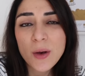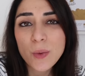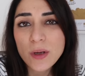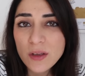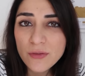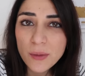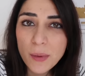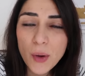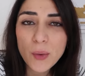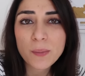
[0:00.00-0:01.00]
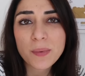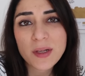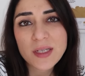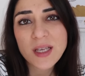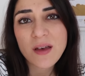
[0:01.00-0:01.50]
working from home
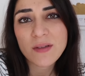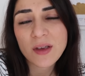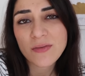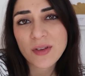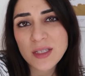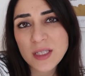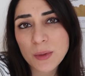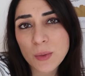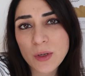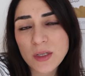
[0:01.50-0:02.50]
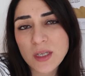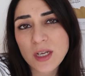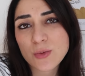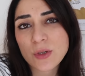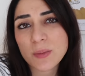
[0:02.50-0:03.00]
plus having a flexible work
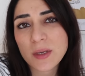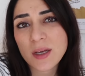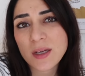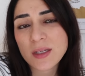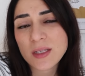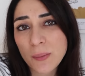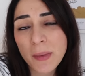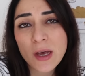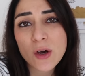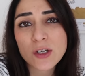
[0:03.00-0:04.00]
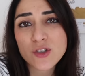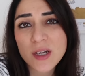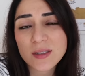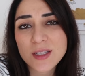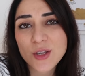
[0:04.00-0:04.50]
schedule because you know my
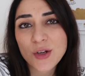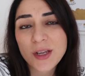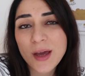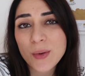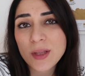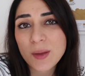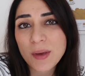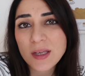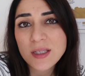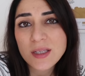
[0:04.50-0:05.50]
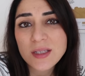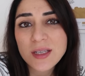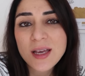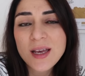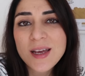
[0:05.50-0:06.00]
contract is on an hourly basis
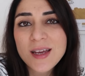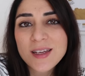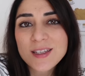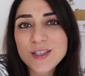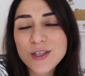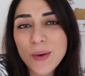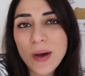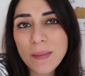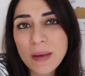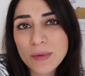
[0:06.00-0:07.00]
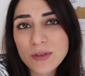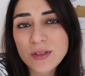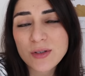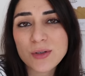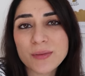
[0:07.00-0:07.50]
so I'm able
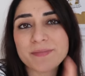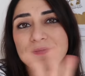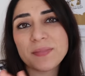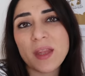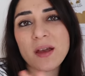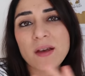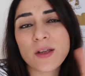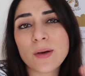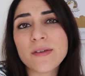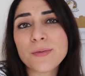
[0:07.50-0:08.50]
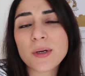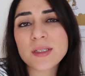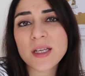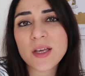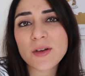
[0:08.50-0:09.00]
to uh, you know if
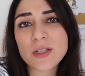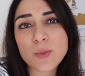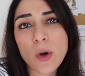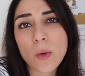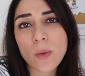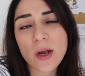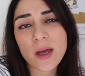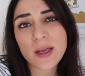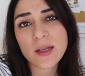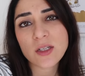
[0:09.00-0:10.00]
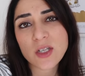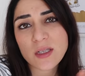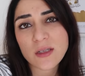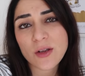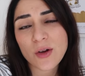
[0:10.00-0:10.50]
one day there's more work I can
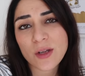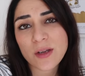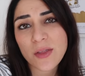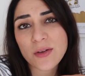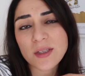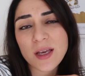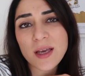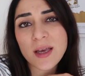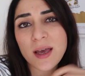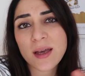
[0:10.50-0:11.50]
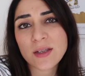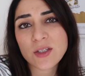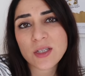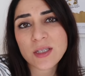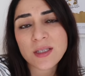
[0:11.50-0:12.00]
adjust it on another day
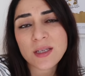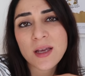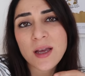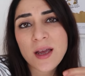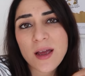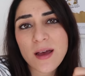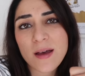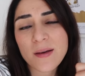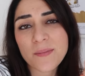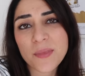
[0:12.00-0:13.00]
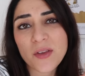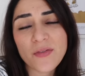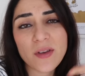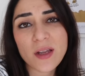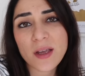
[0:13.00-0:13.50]
and just um,
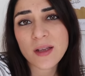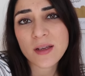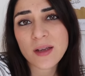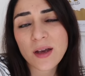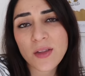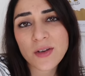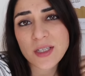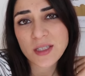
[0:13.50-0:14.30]
fit in other